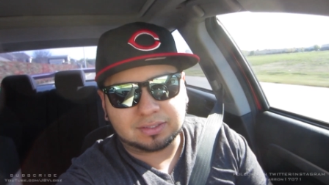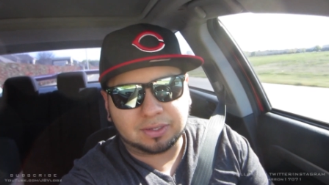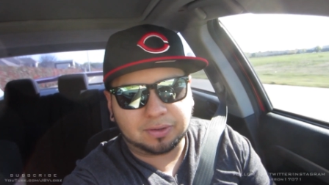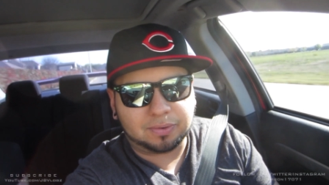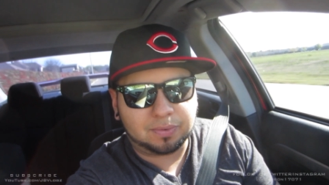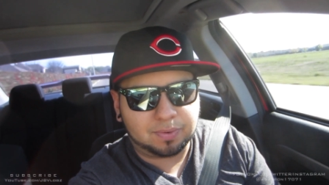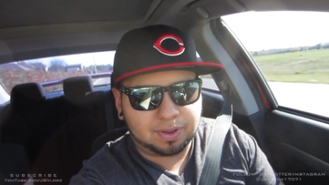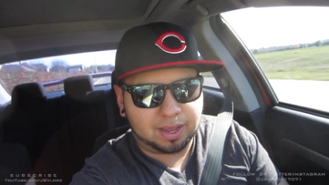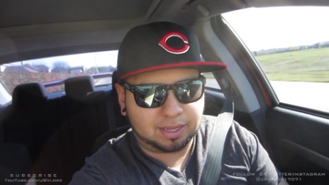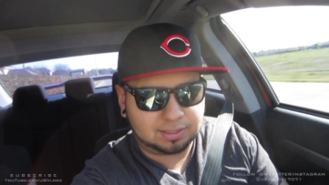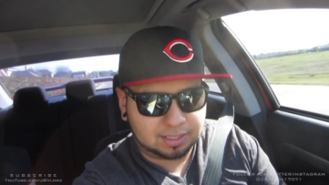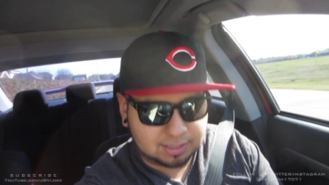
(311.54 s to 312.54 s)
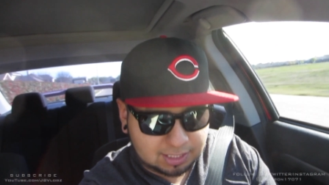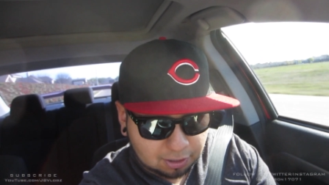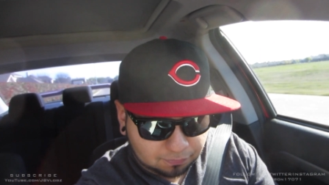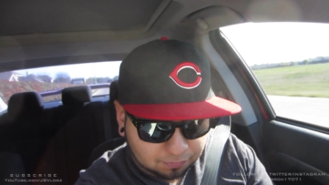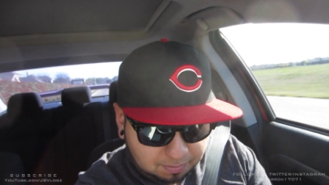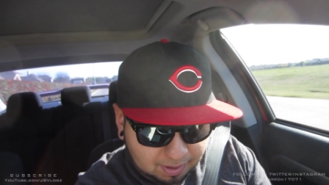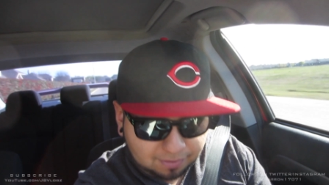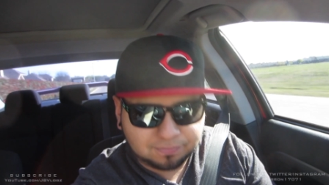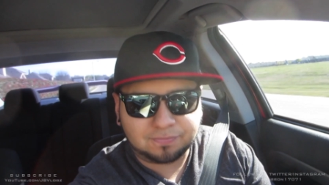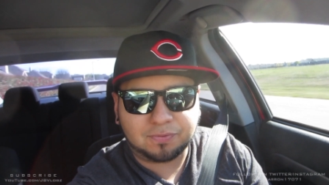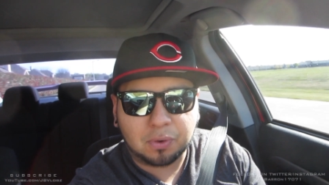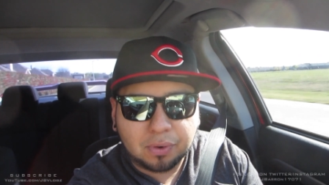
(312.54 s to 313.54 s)
so, as you can tell from my
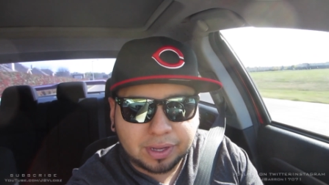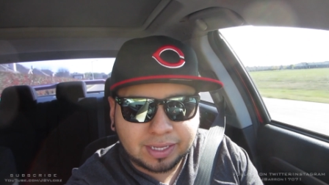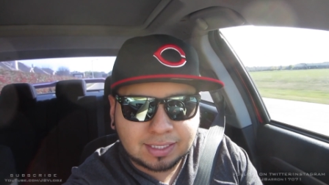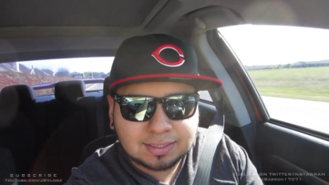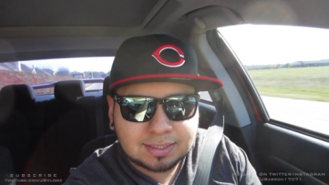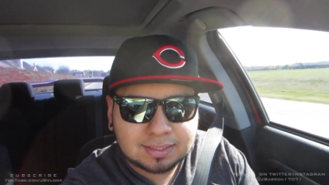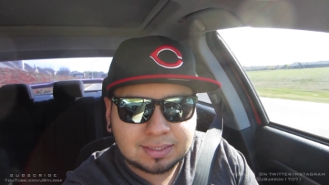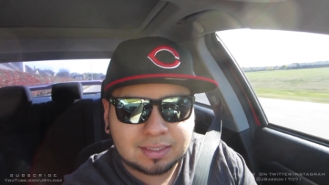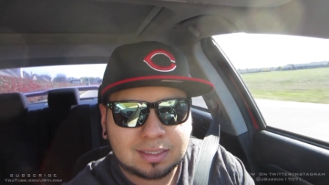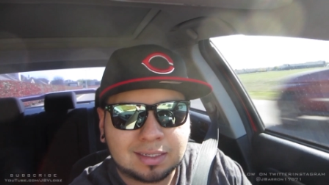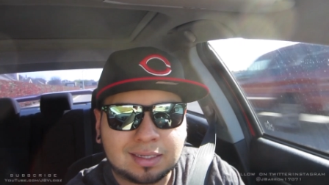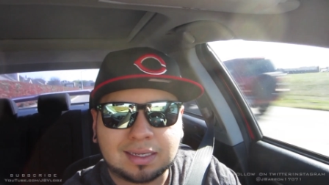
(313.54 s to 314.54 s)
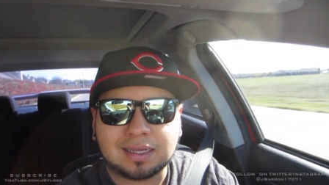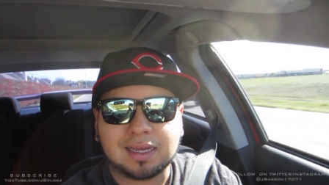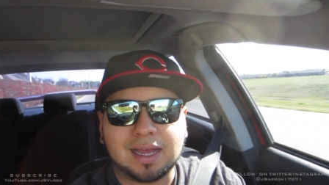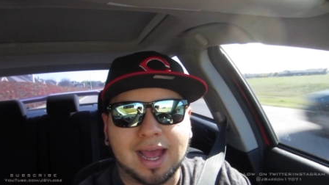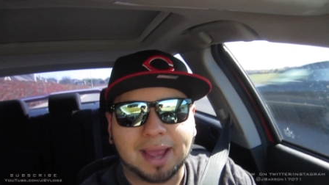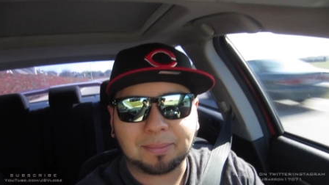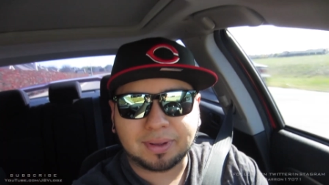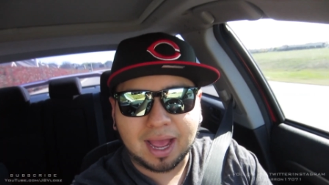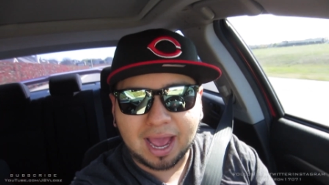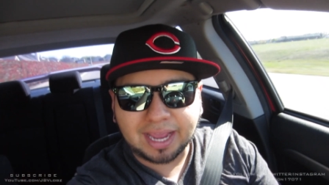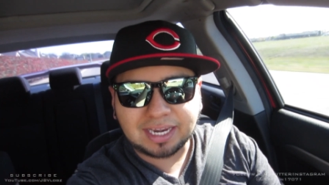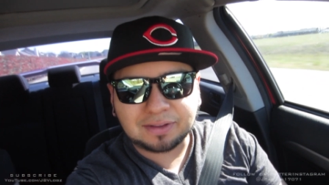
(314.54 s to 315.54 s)
voice, I'm
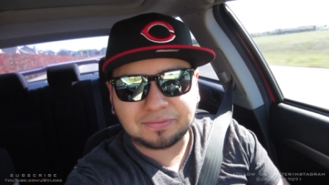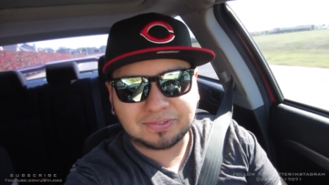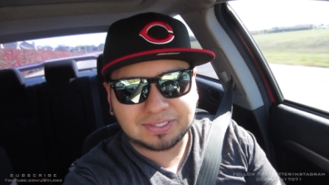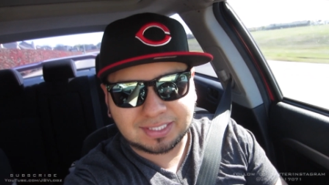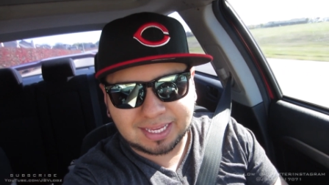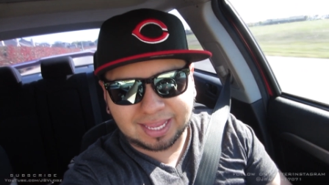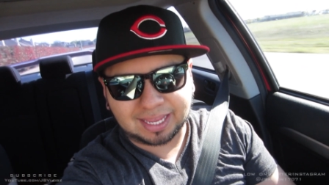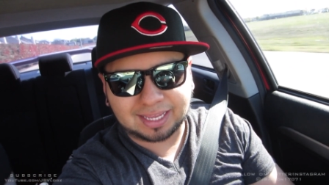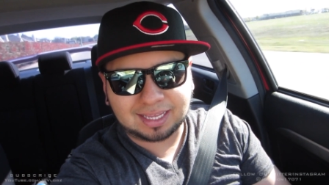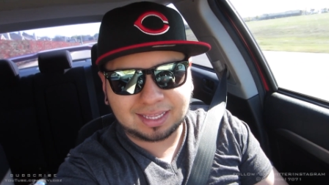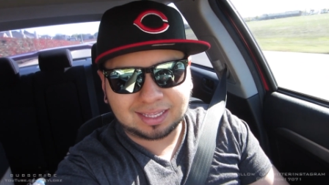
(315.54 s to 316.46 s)
kind of sick.